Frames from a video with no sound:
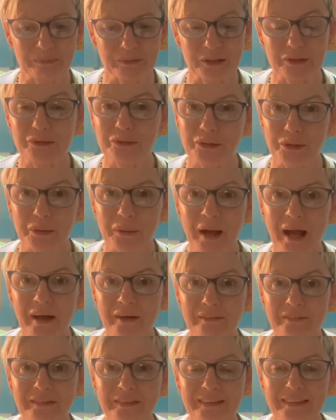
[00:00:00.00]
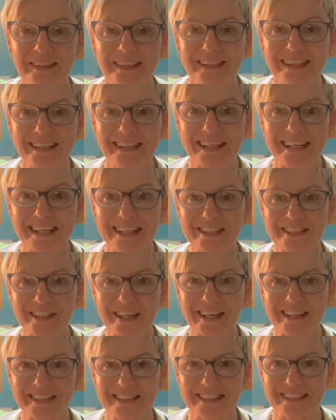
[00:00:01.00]
throughout each
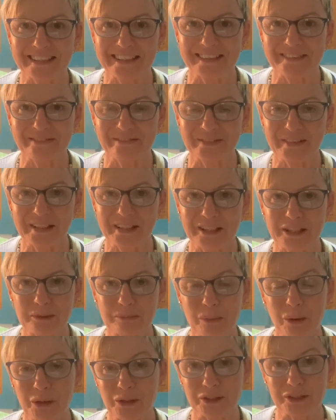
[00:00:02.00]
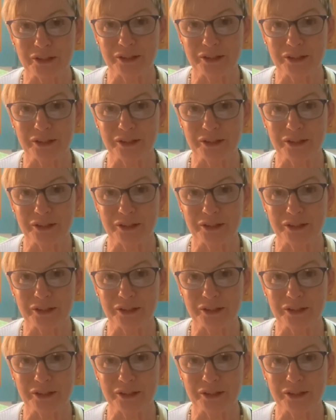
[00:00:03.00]
asana, each posture.